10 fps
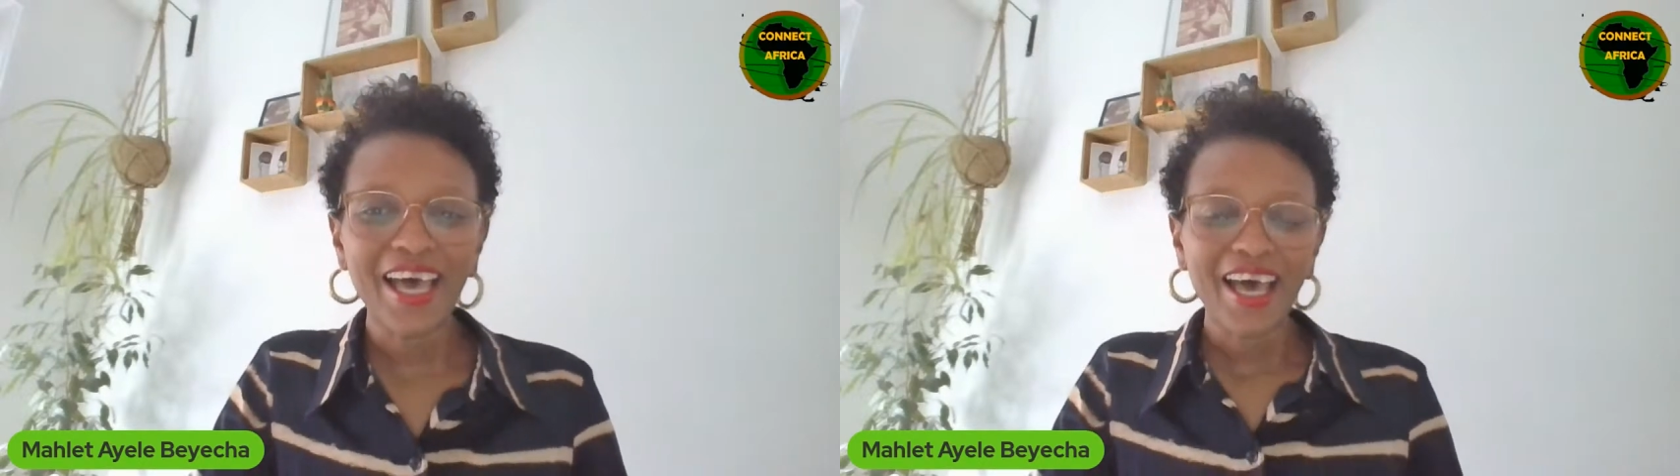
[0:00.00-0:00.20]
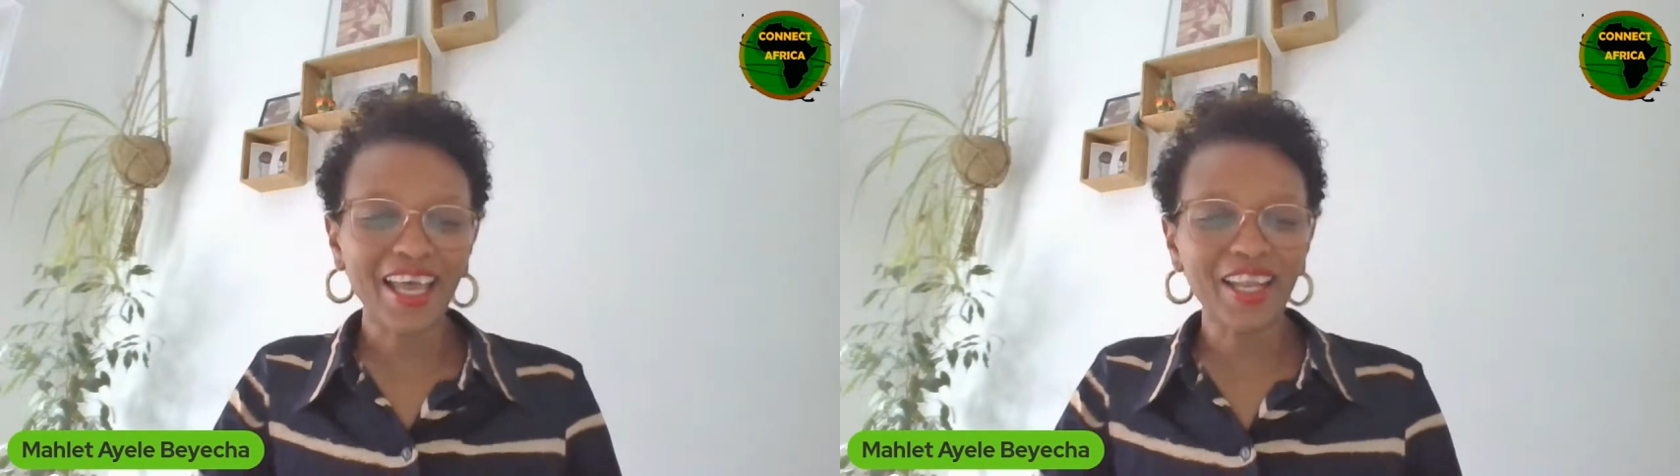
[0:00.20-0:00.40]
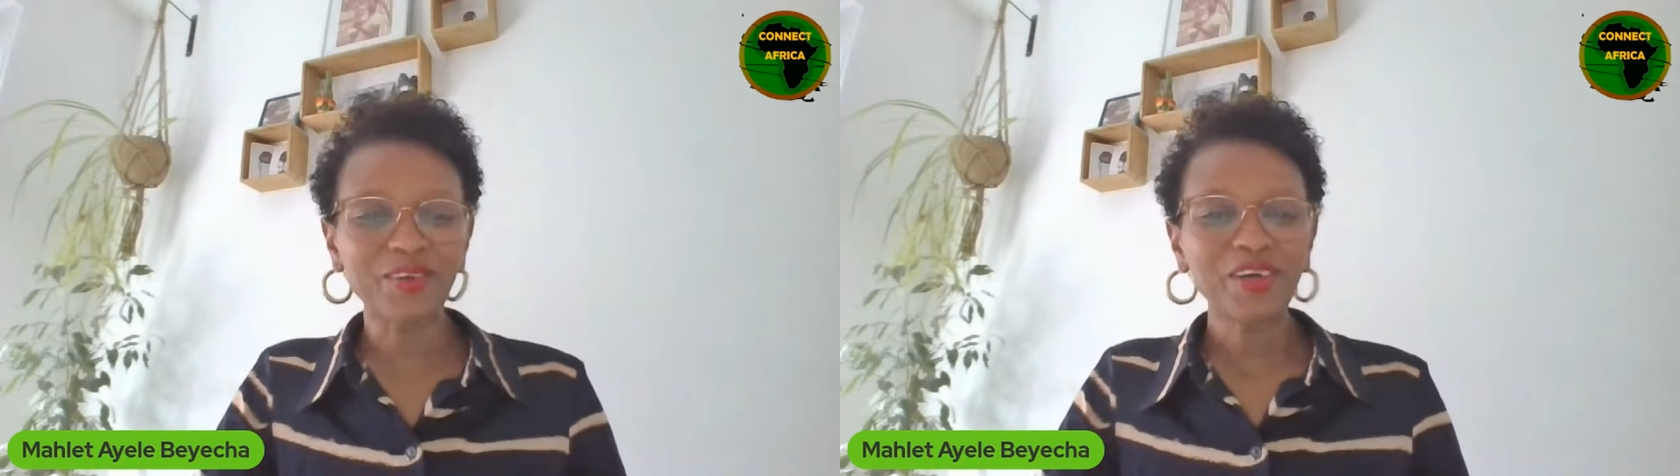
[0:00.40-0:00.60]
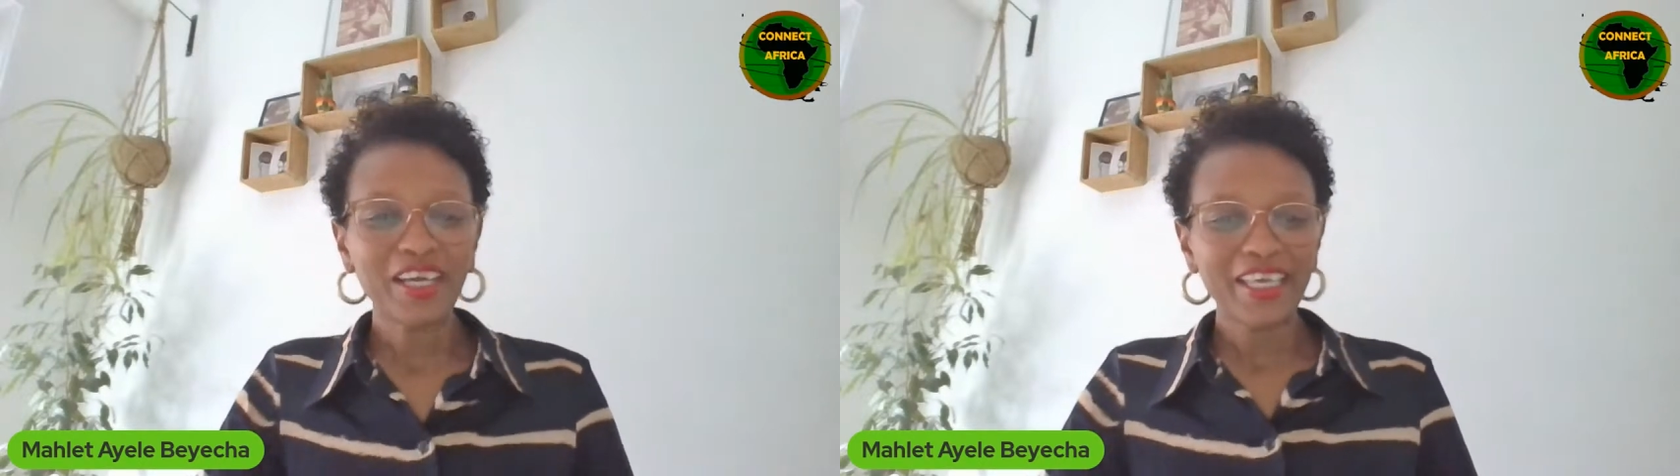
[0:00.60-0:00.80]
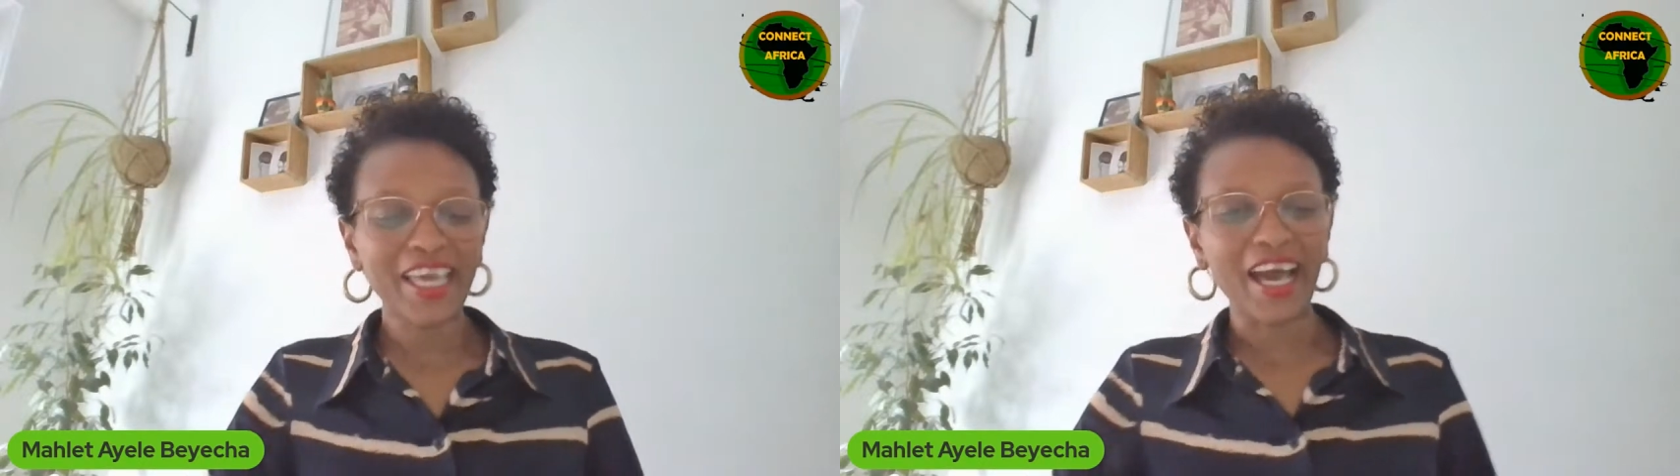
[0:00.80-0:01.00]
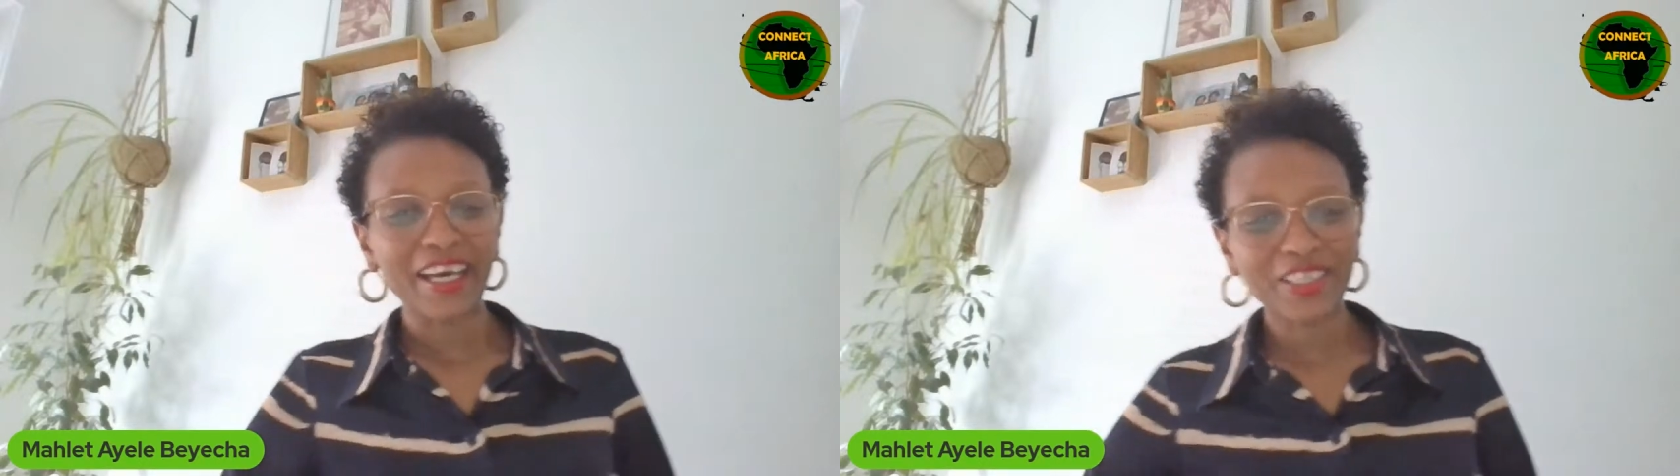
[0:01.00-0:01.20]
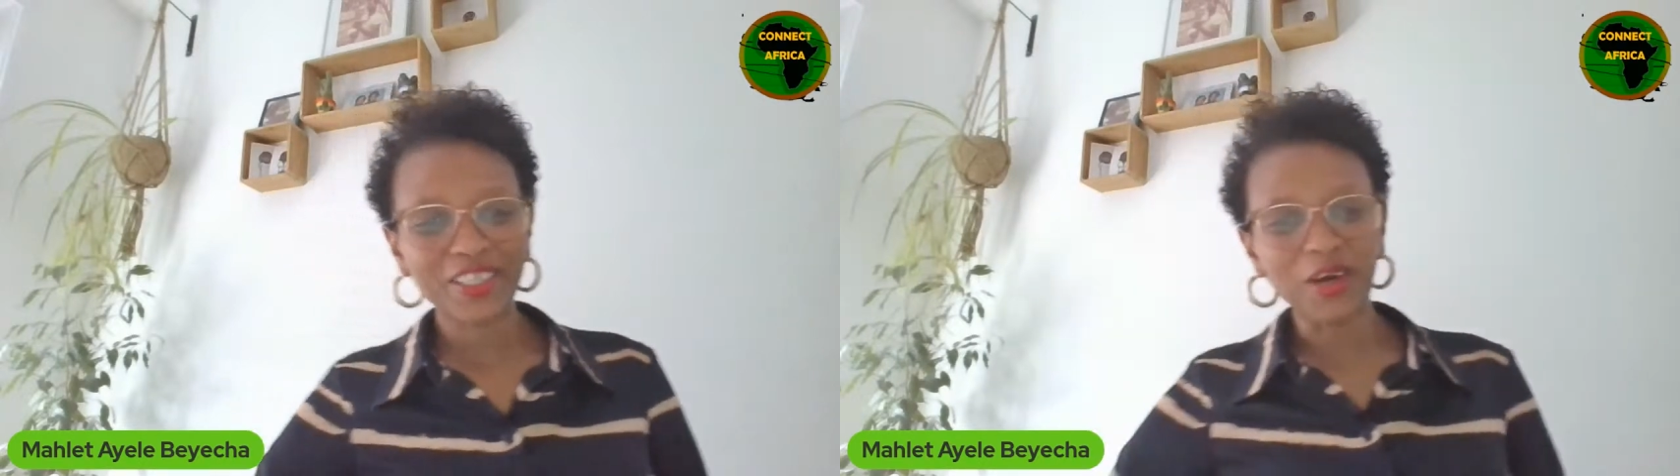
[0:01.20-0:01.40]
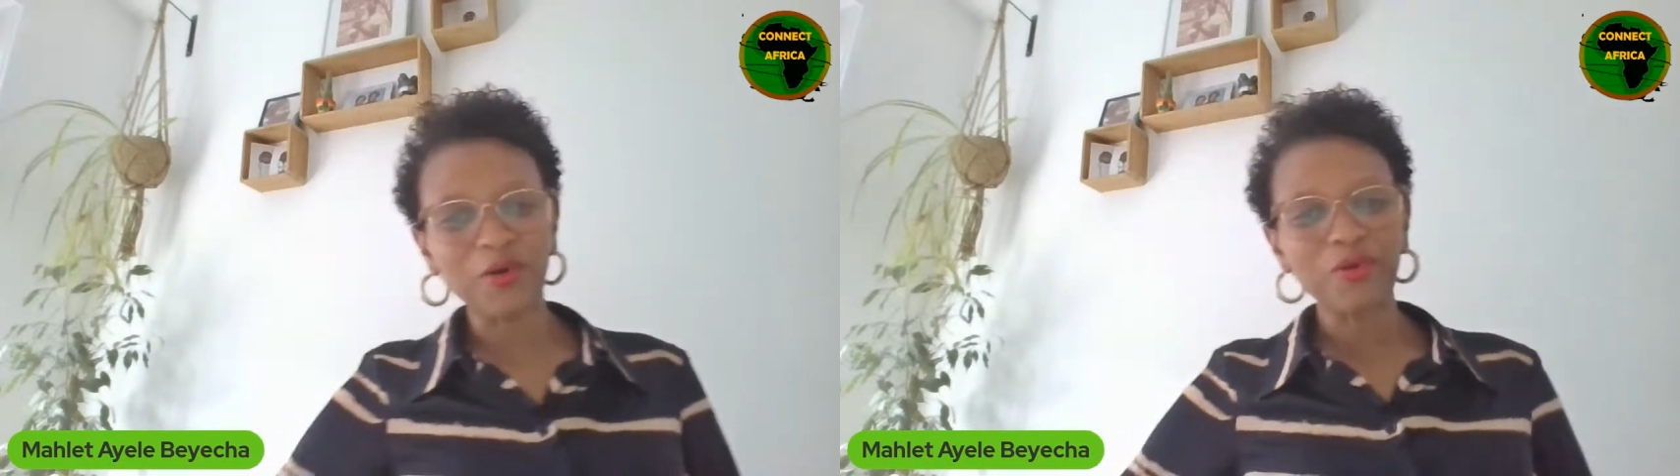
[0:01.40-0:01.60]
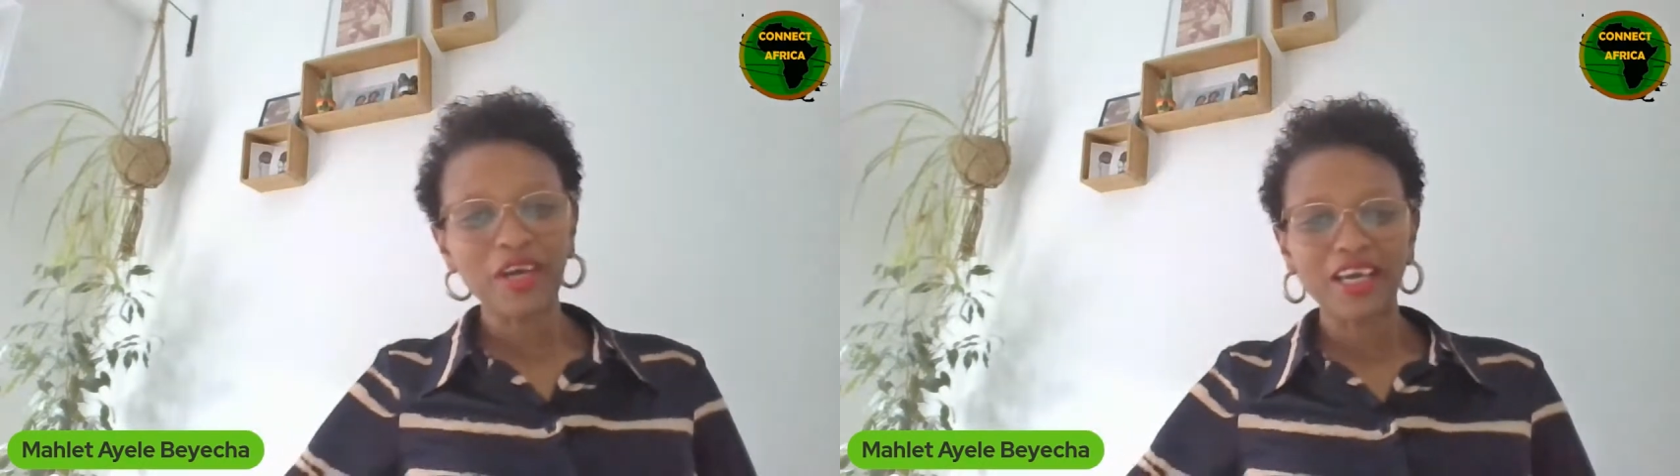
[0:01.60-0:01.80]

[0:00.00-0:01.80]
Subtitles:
Hello, yeah. So